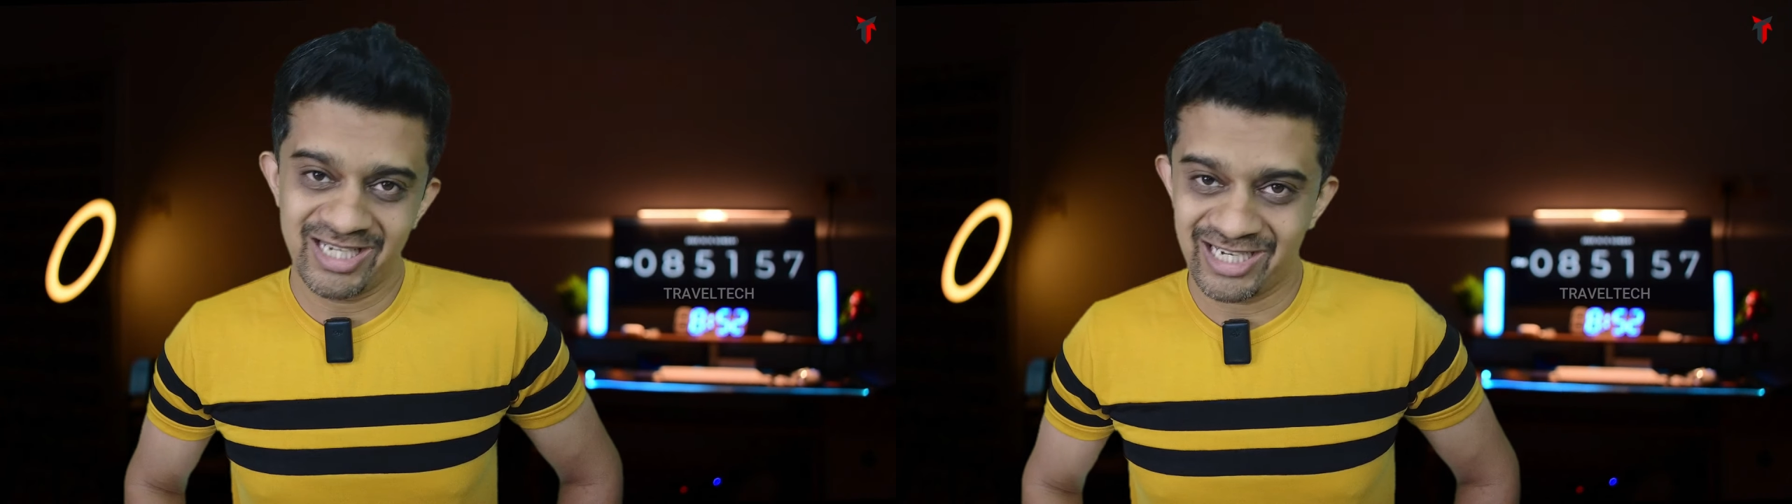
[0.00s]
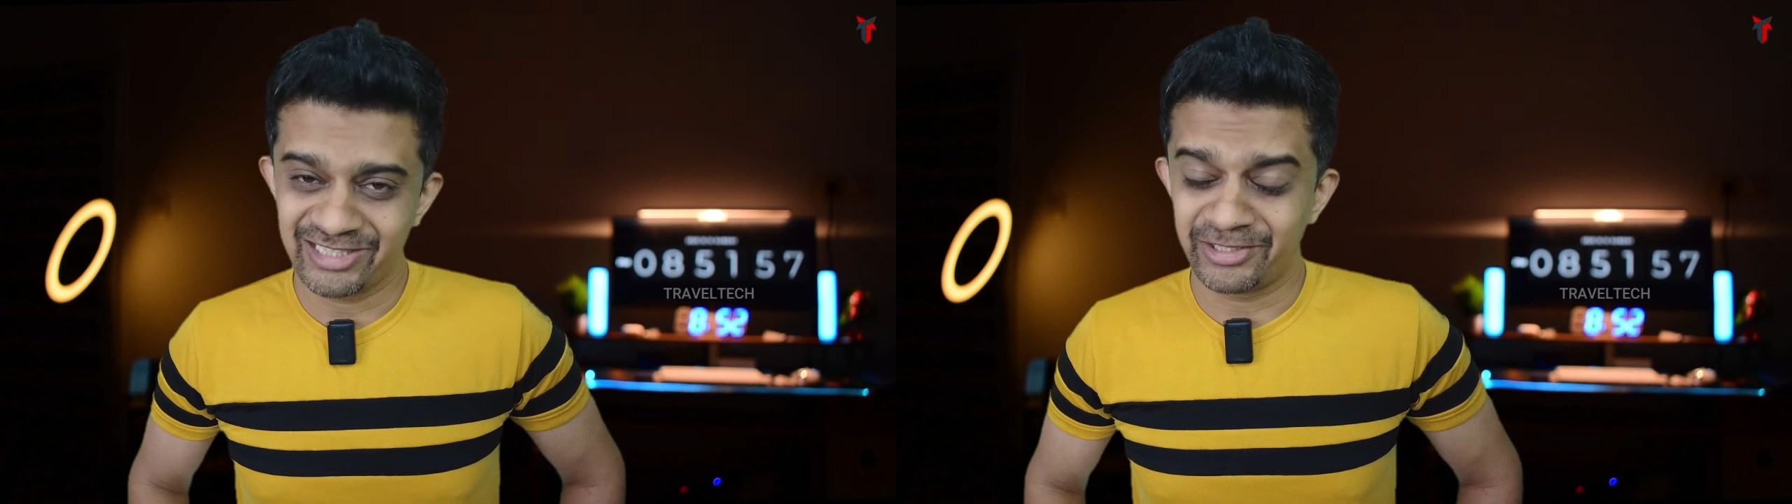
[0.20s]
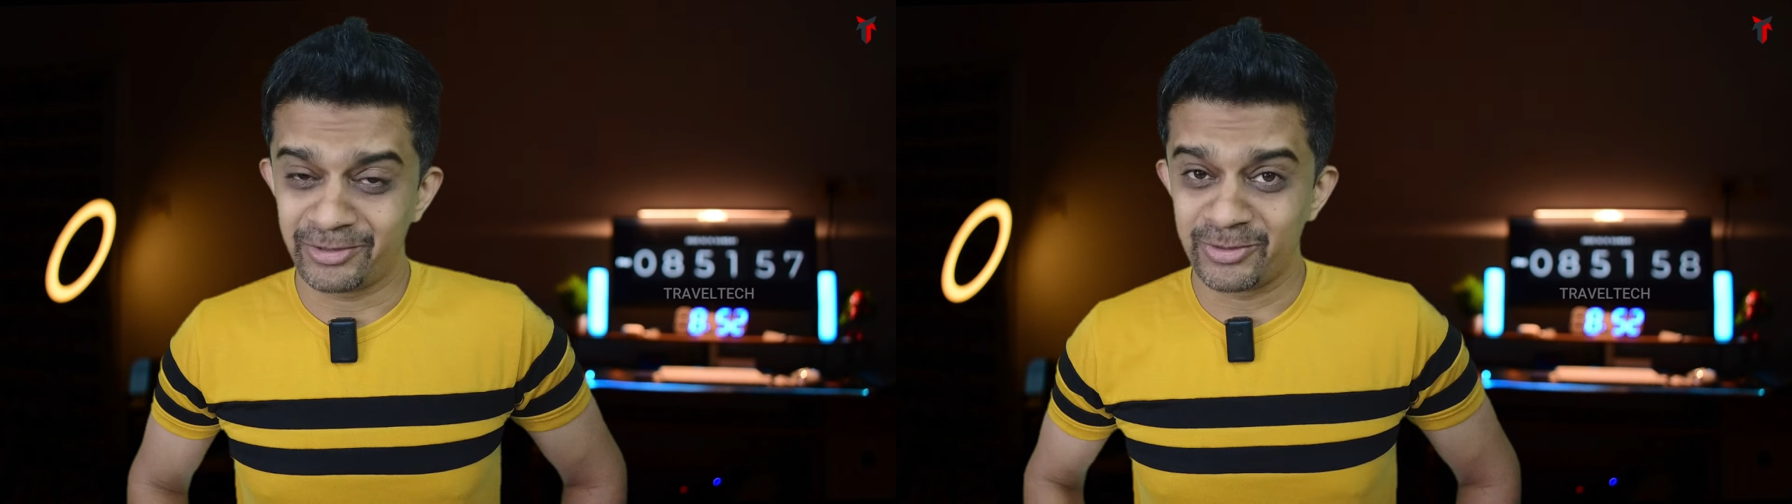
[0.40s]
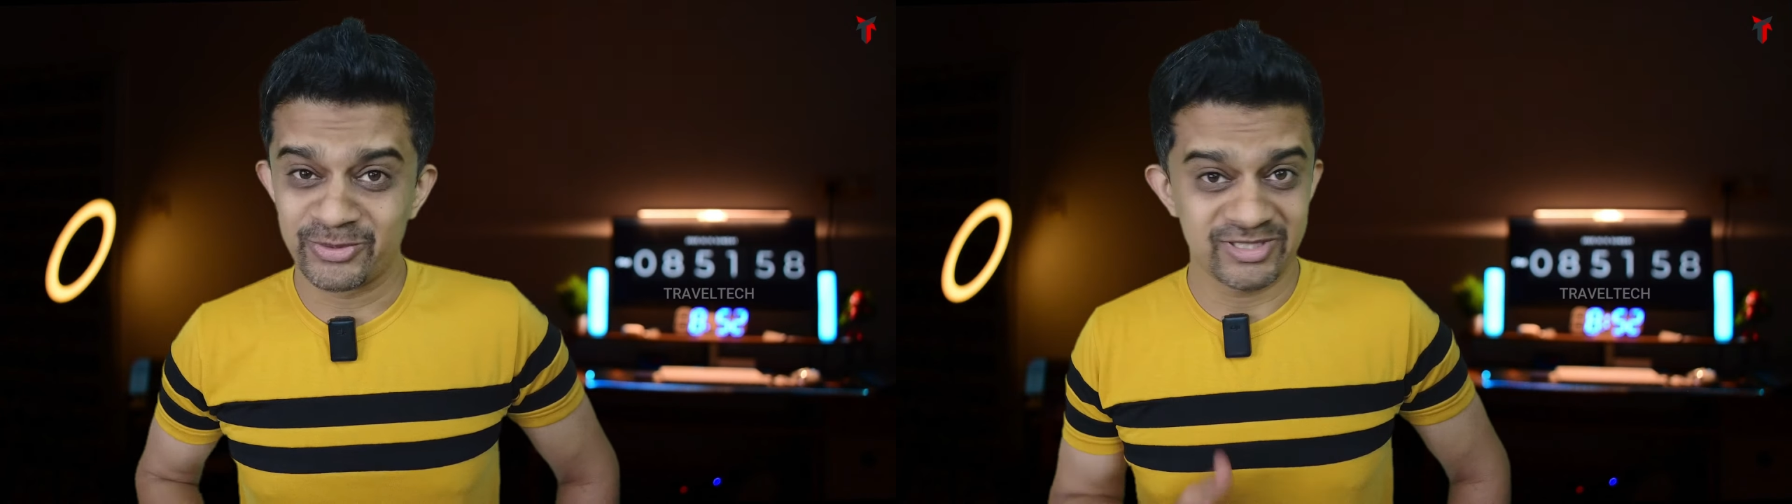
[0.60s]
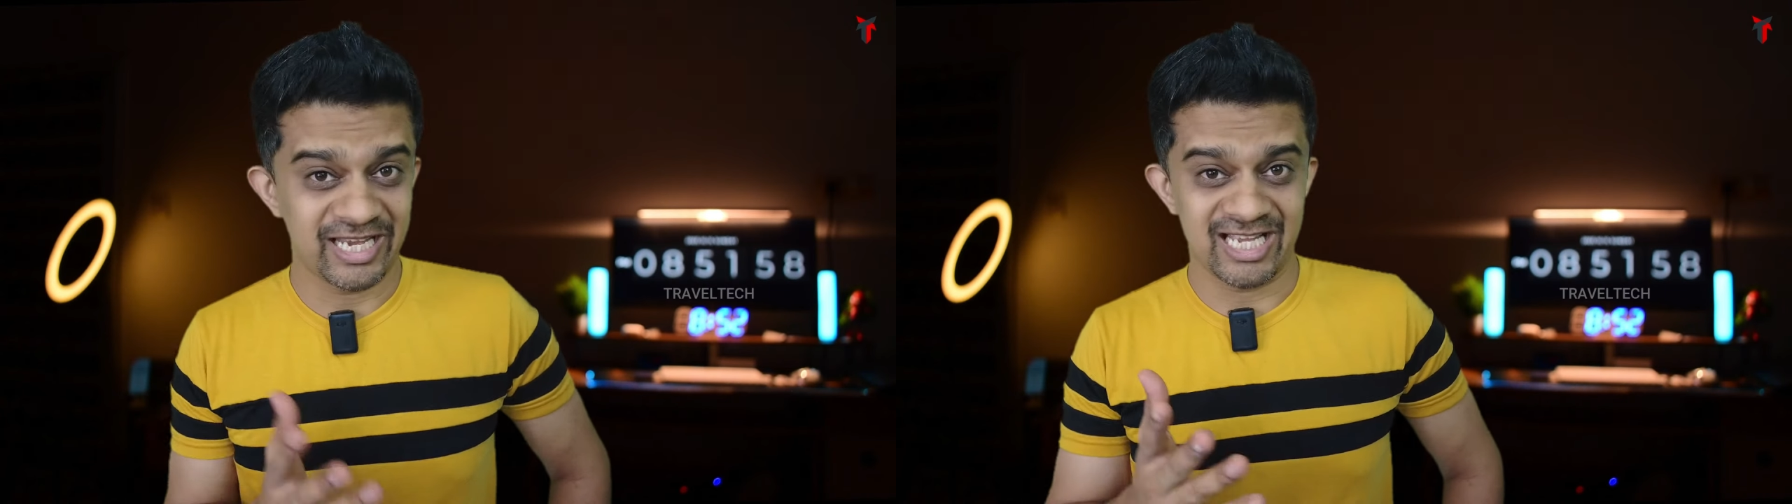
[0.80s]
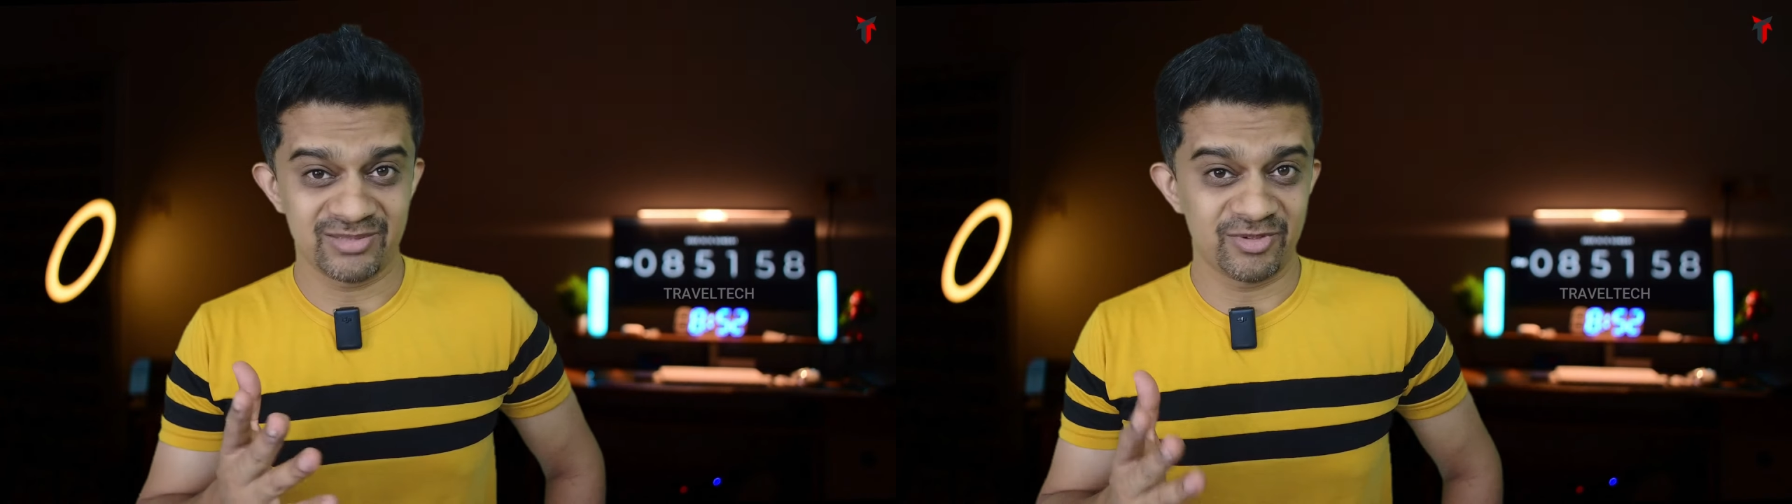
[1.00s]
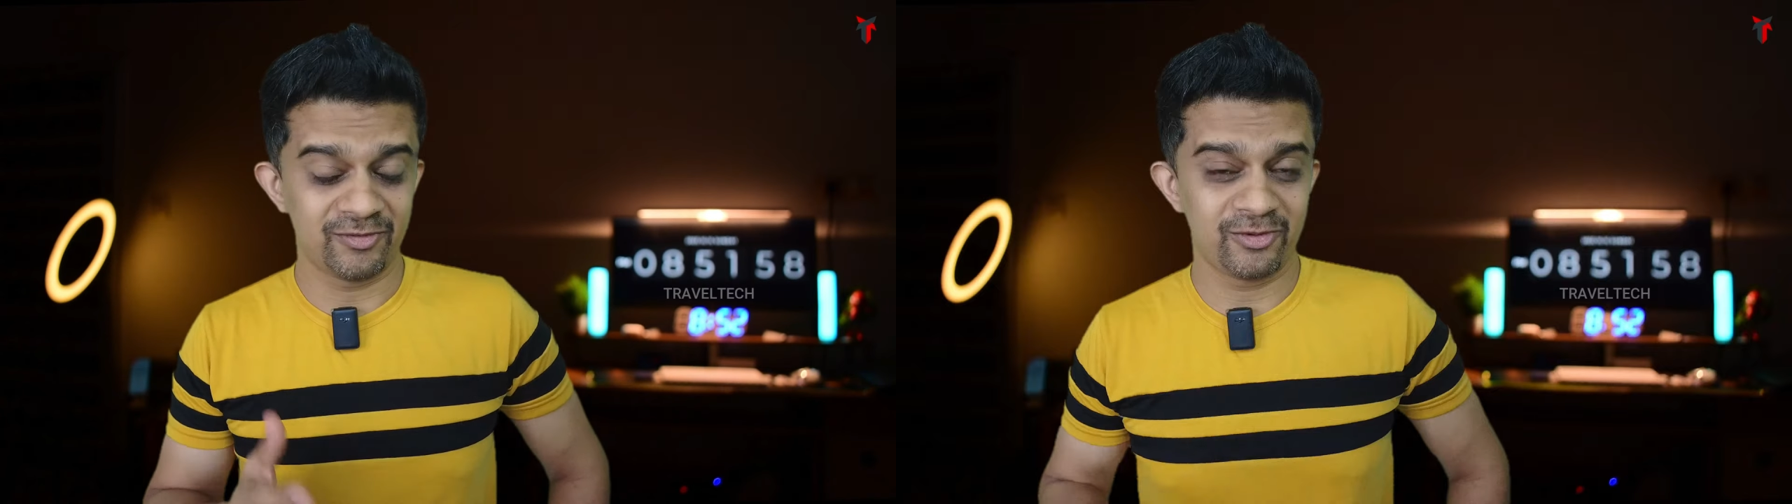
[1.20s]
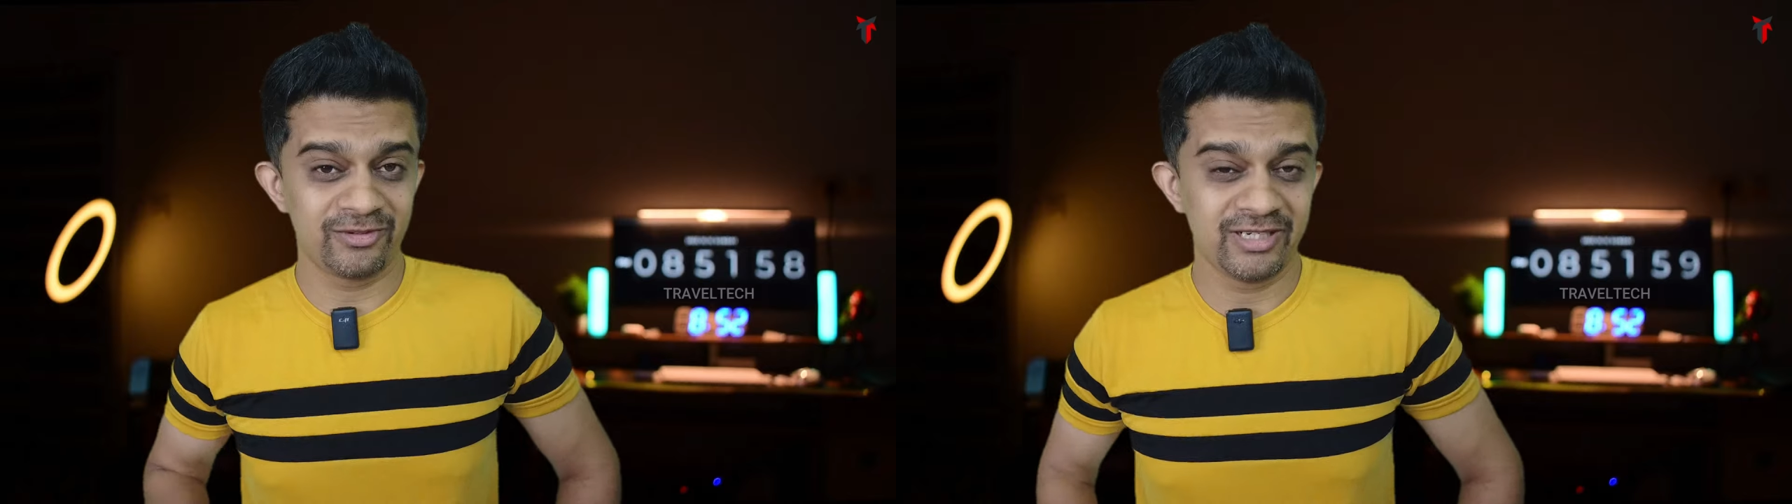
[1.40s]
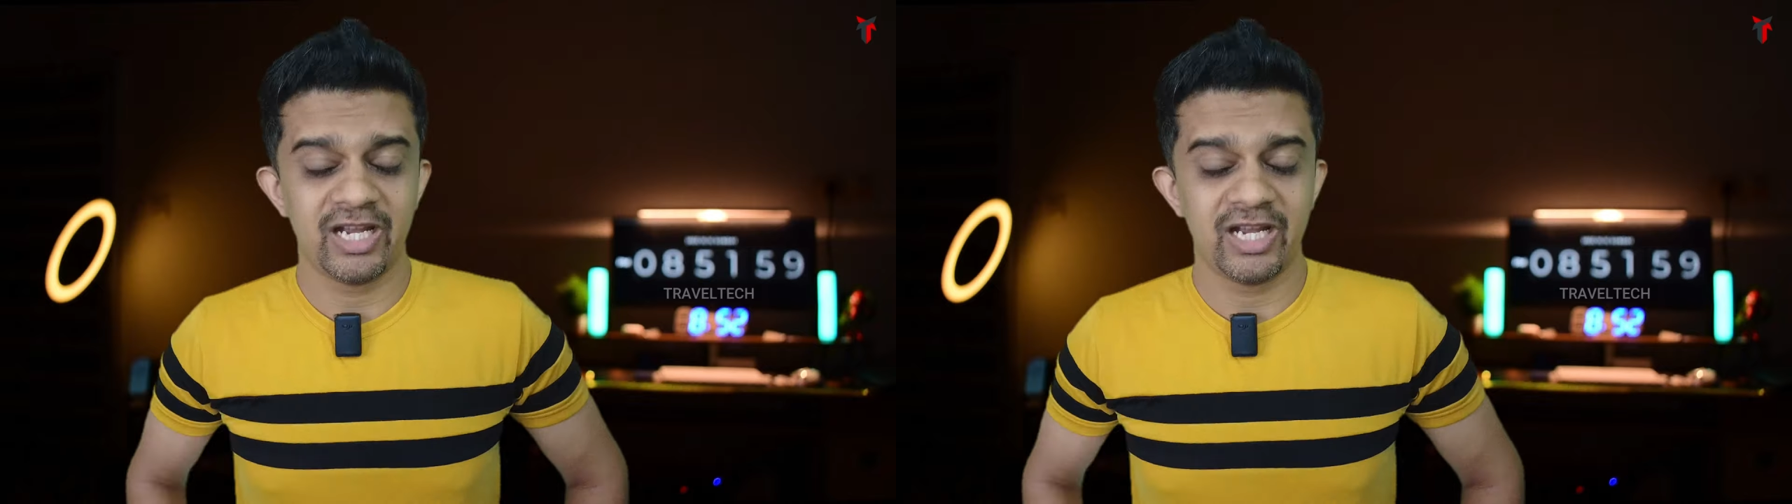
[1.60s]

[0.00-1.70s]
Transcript: ready to use as before